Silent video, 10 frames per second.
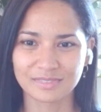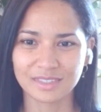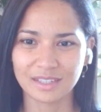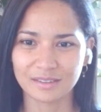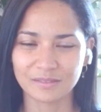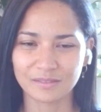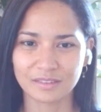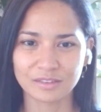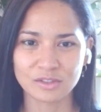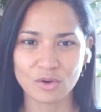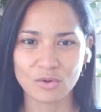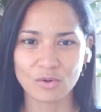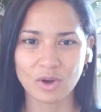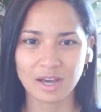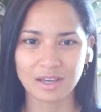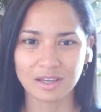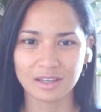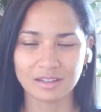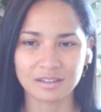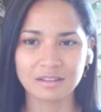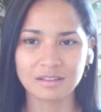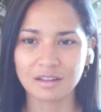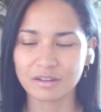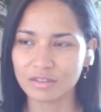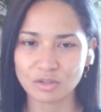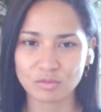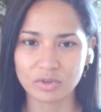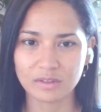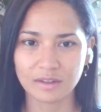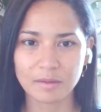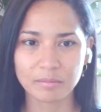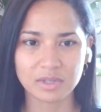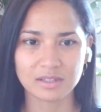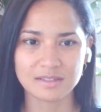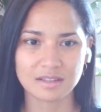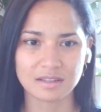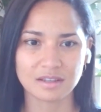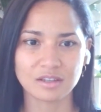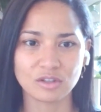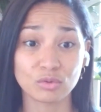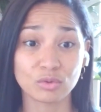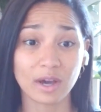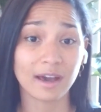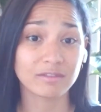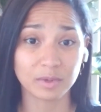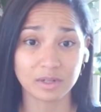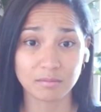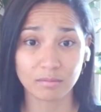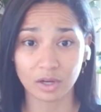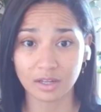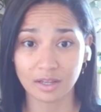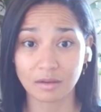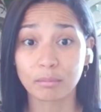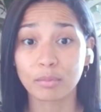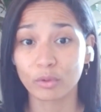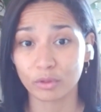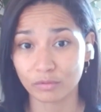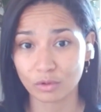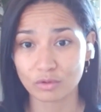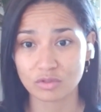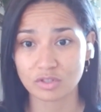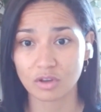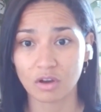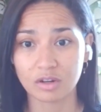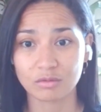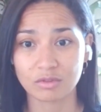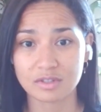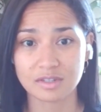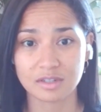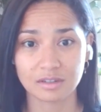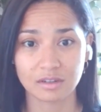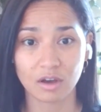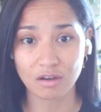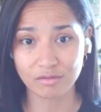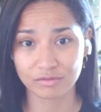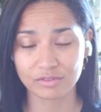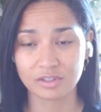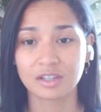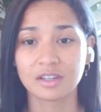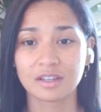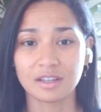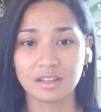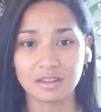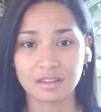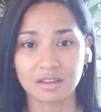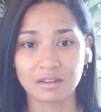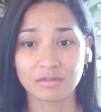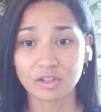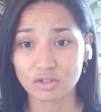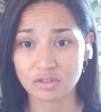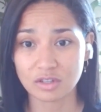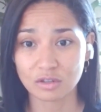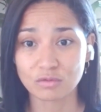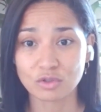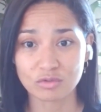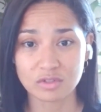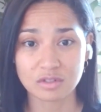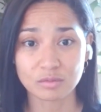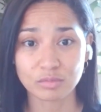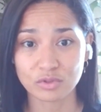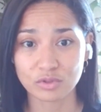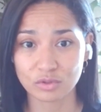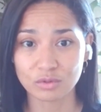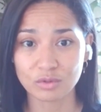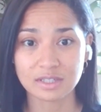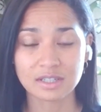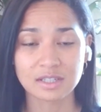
Yeah. So I love that you bring that up because I think you have been embodying both of those risk on and risk off in the ventures that you've chosen to pursue. And